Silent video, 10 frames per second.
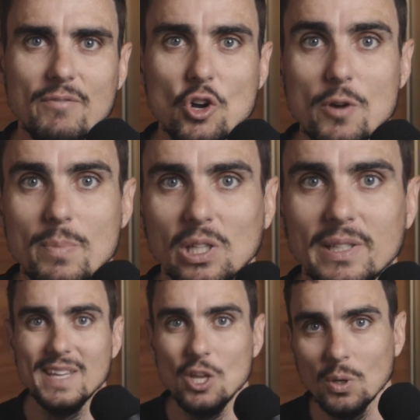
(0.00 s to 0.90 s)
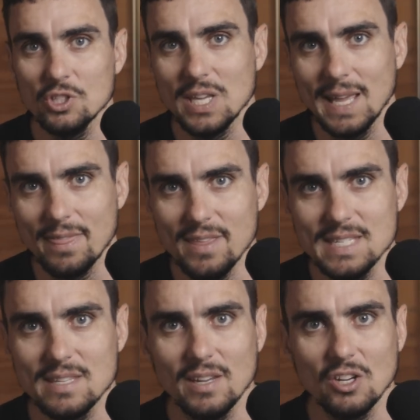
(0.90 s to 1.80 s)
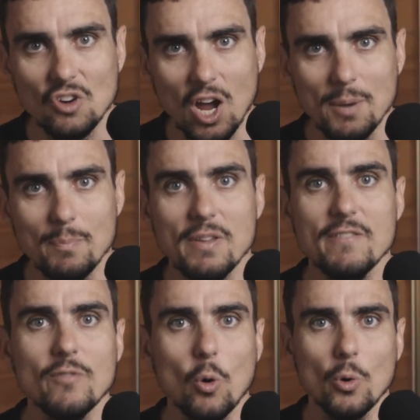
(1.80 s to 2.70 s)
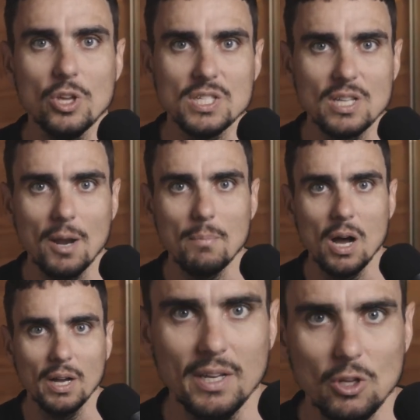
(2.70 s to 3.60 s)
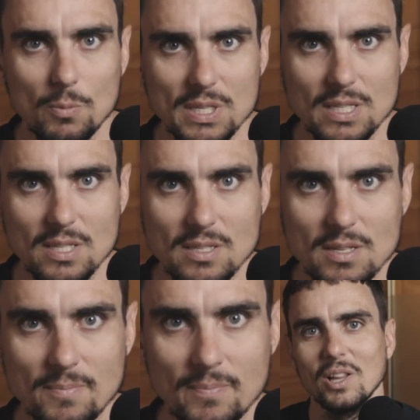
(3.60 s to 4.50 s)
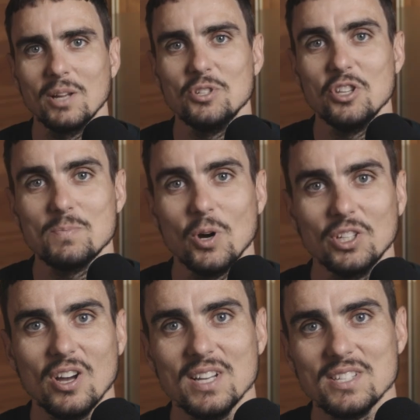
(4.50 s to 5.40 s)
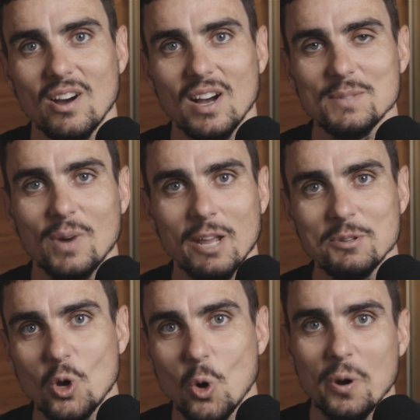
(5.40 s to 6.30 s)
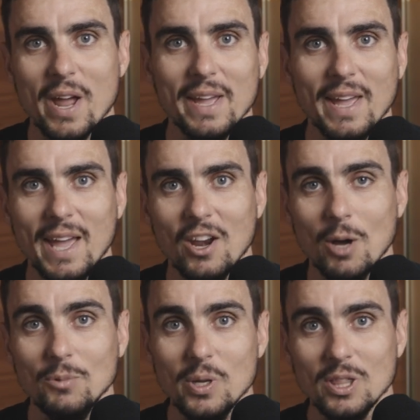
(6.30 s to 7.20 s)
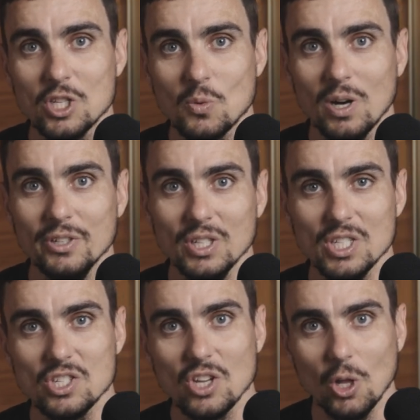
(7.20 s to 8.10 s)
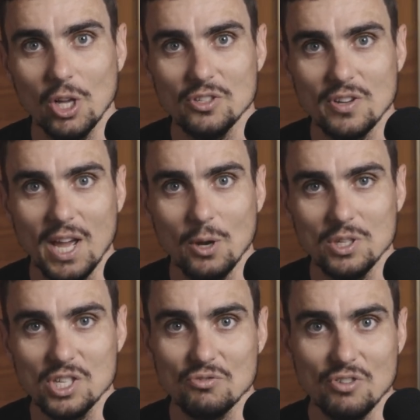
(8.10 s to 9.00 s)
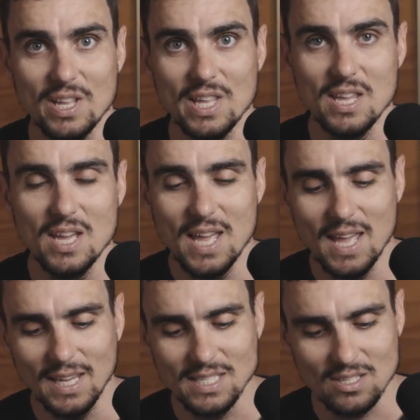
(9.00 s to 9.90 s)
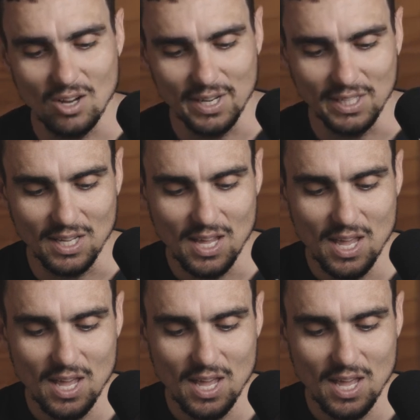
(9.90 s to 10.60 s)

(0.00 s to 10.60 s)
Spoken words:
If you're a builder, you want to get this thing right before you start marketing your business. Welcome to this podcast, guys. My name is Corne, and I'm doing this one solo today, which is really exciting.